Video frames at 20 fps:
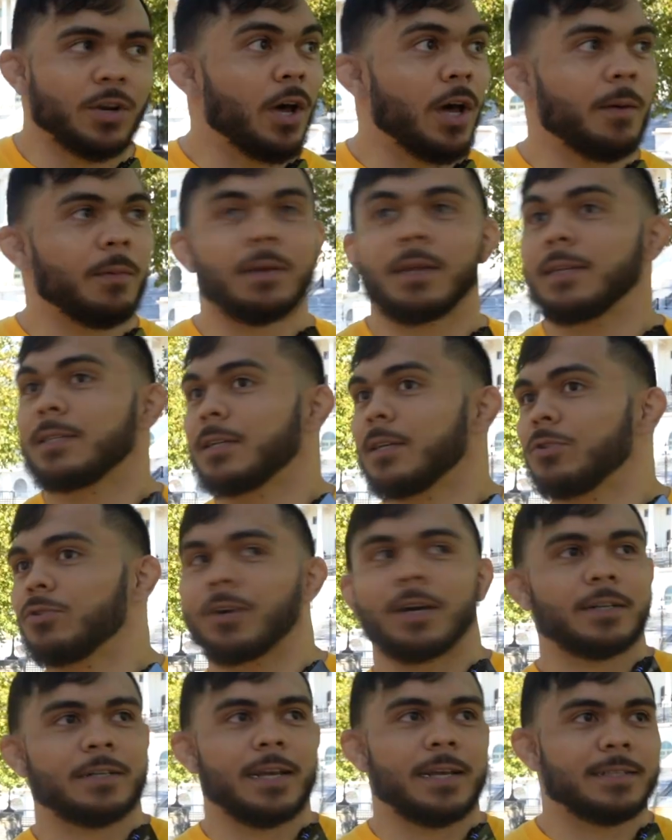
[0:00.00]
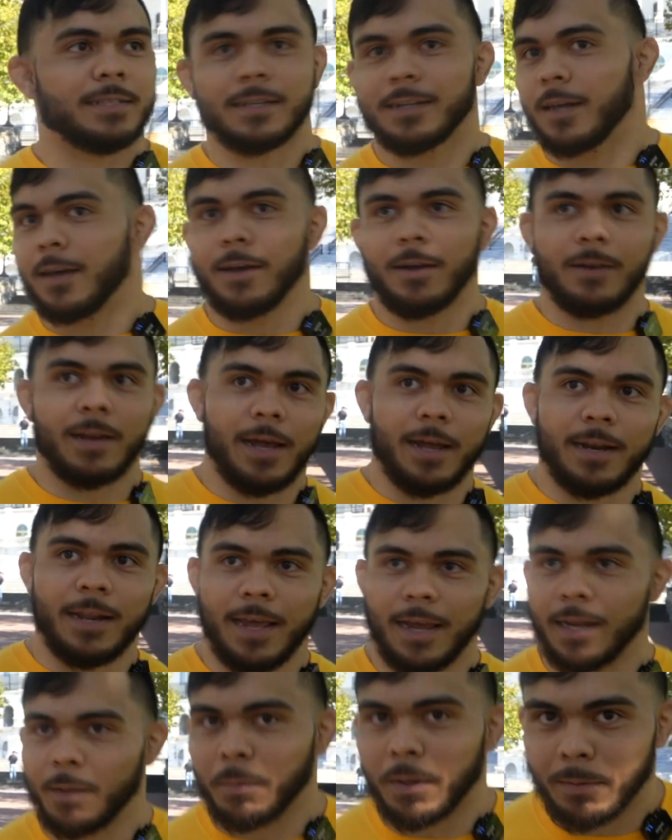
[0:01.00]
Oh, he said drug tested, oh, not
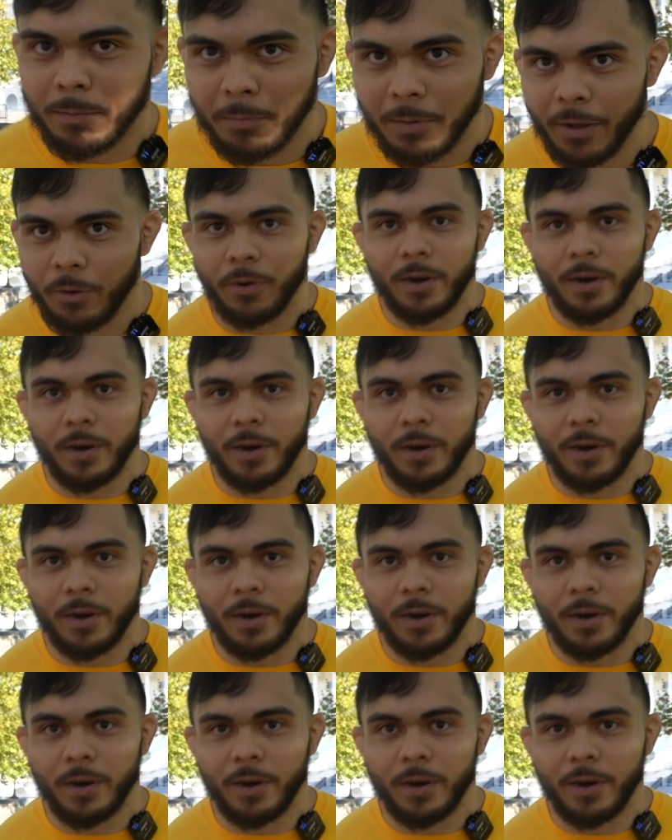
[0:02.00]
natty, blah, blah, blah,